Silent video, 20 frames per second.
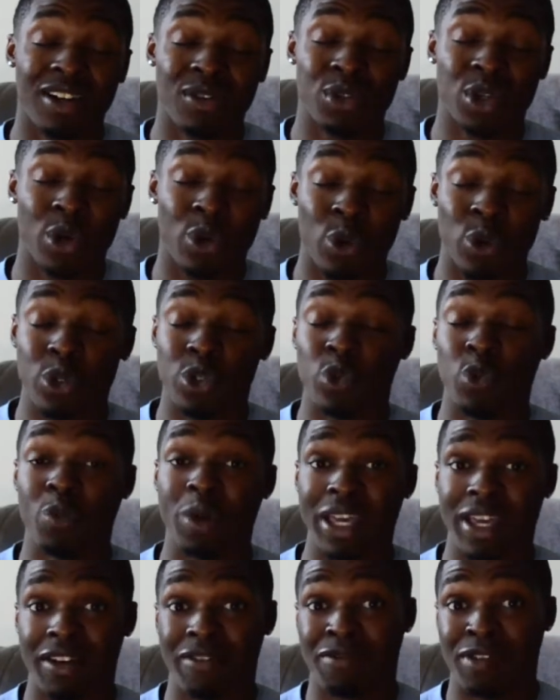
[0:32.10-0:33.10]
going to
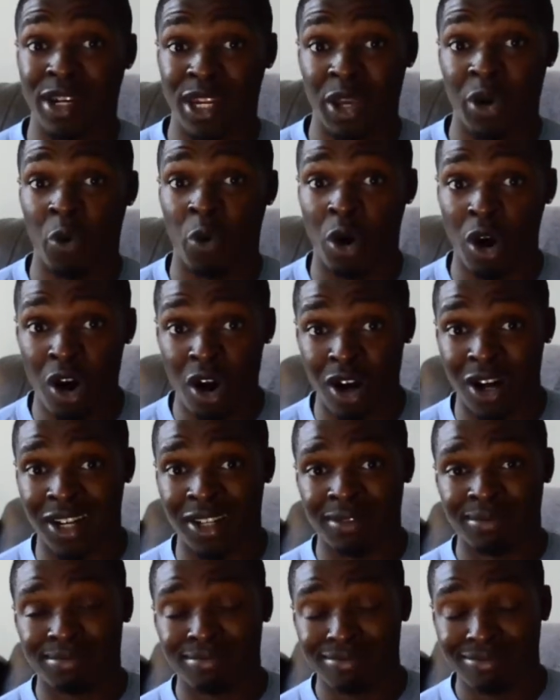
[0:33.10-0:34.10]
make a video on.
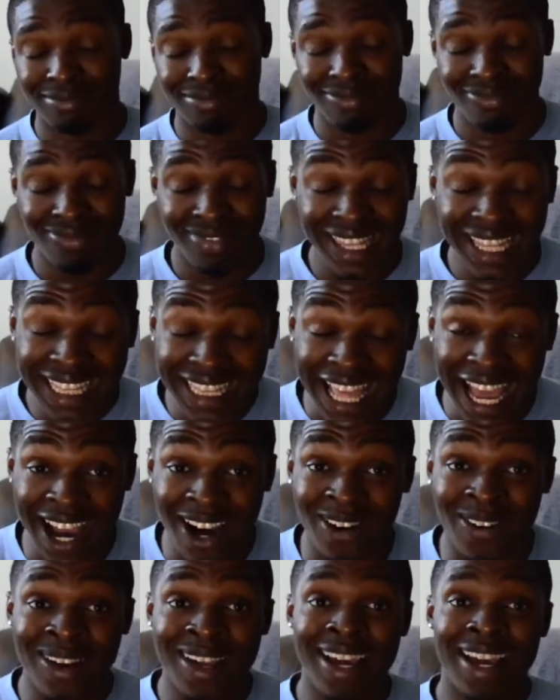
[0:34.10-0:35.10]

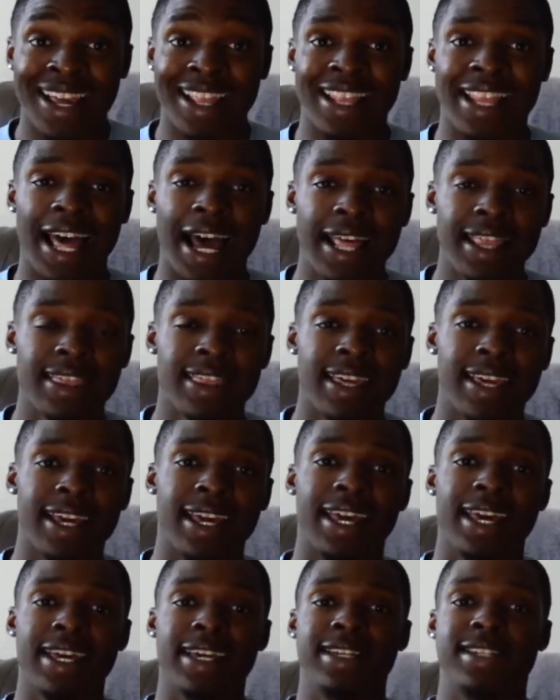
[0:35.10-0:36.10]
Now, that thing
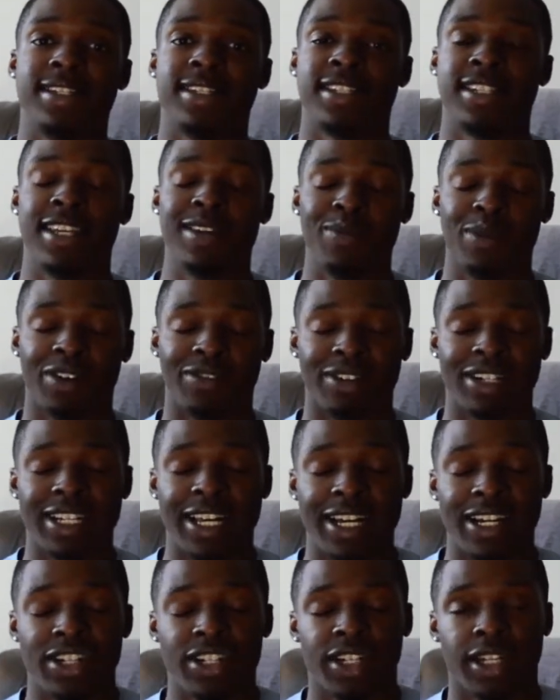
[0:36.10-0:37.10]
is semen
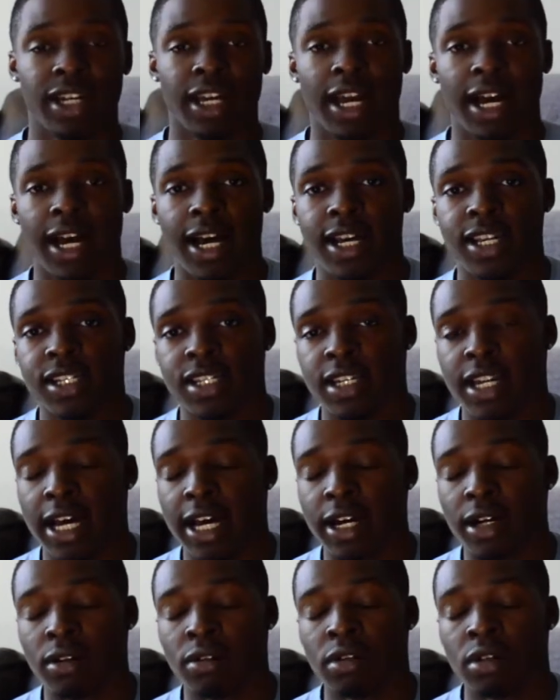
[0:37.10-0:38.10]
retention, guys.
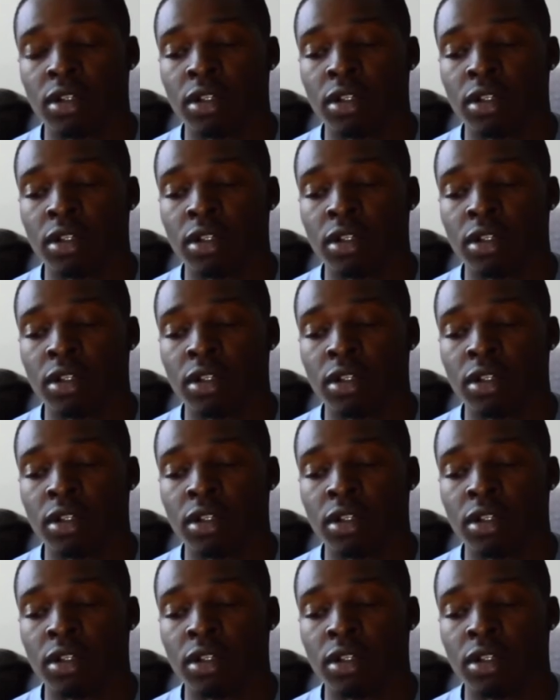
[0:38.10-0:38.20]
Now,